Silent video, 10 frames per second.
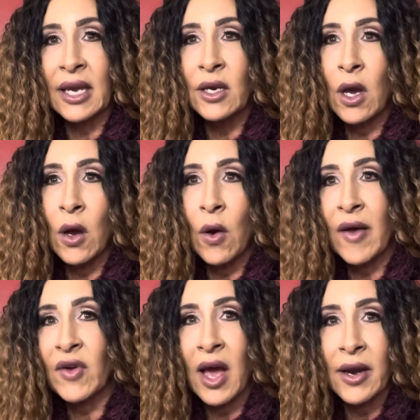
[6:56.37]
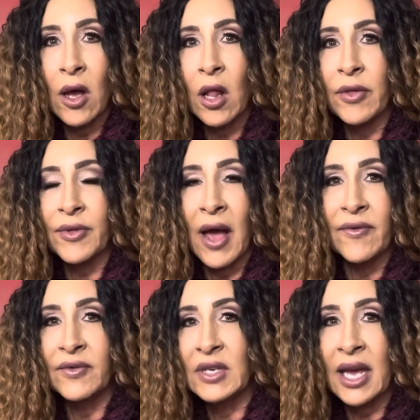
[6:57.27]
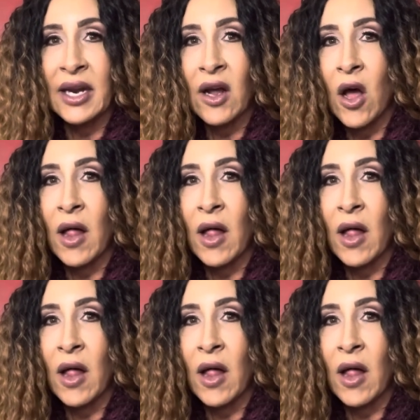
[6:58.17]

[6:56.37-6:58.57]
no, I've done it all.